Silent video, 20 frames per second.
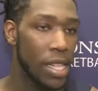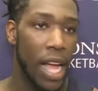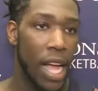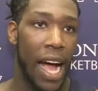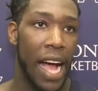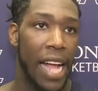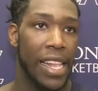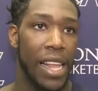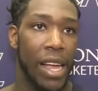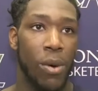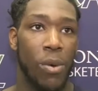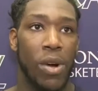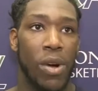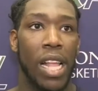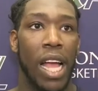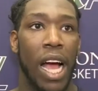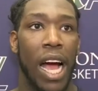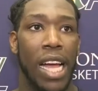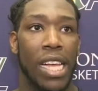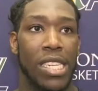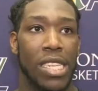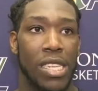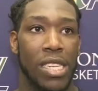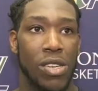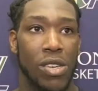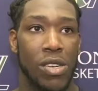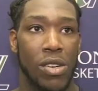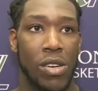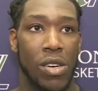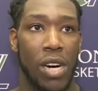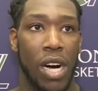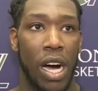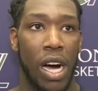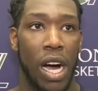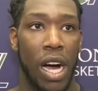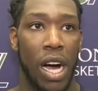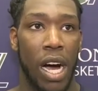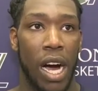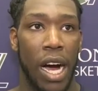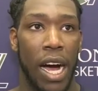No, I did one in high school.
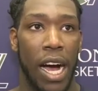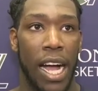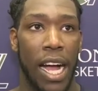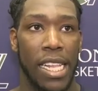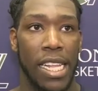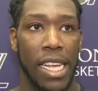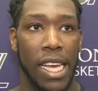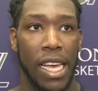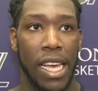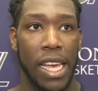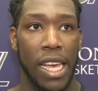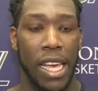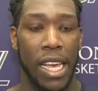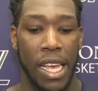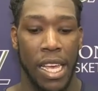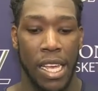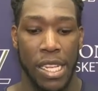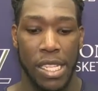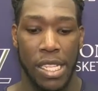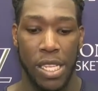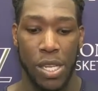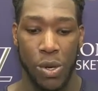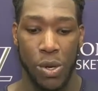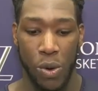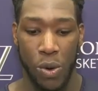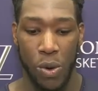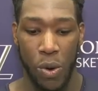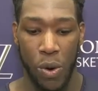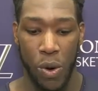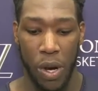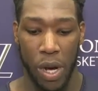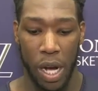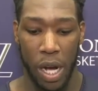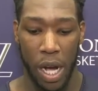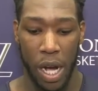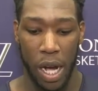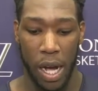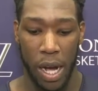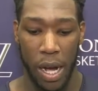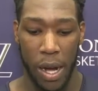I did two
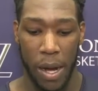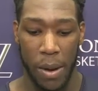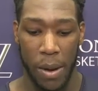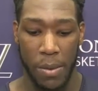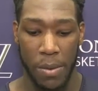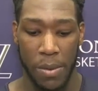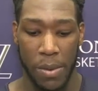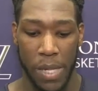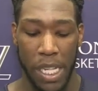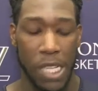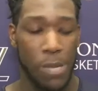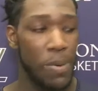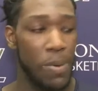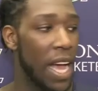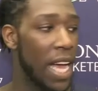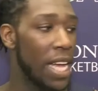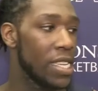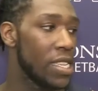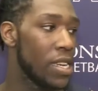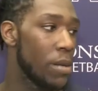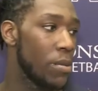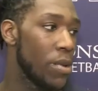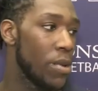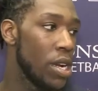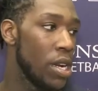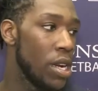this past summer.